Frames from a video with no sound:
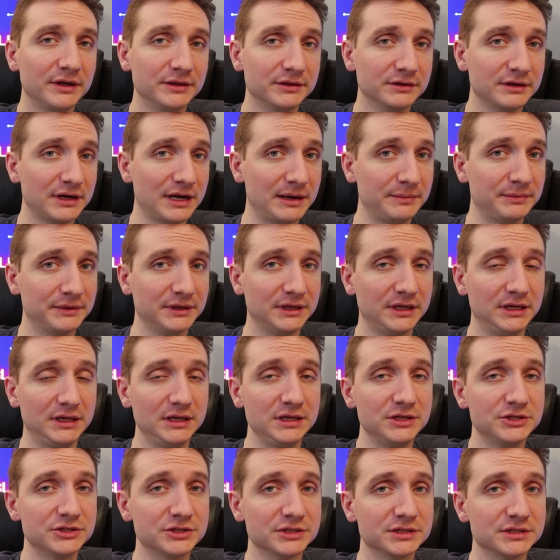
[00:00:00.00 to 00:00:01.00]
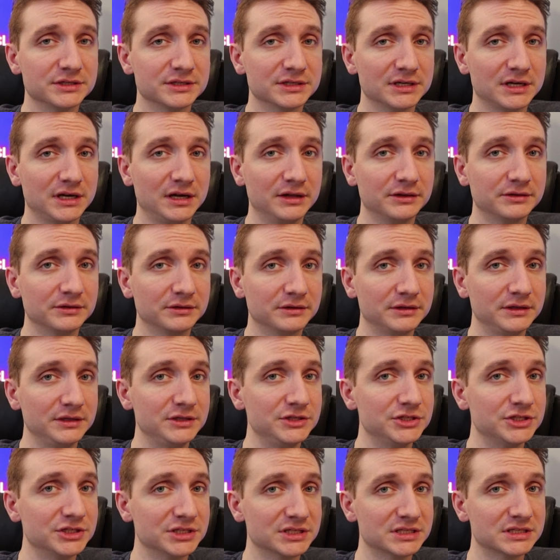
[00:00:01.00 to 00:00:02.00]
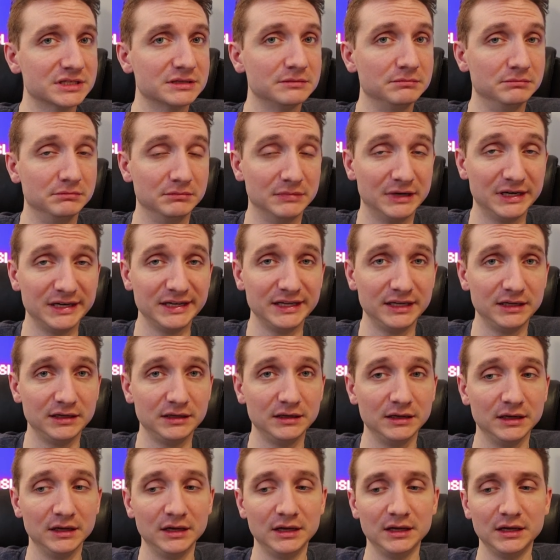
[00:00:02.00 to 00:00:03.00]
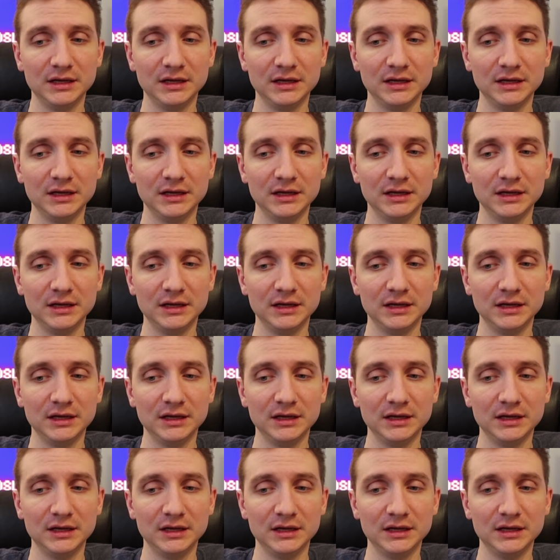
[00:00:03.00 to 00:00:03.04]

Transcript: other applications other than just money.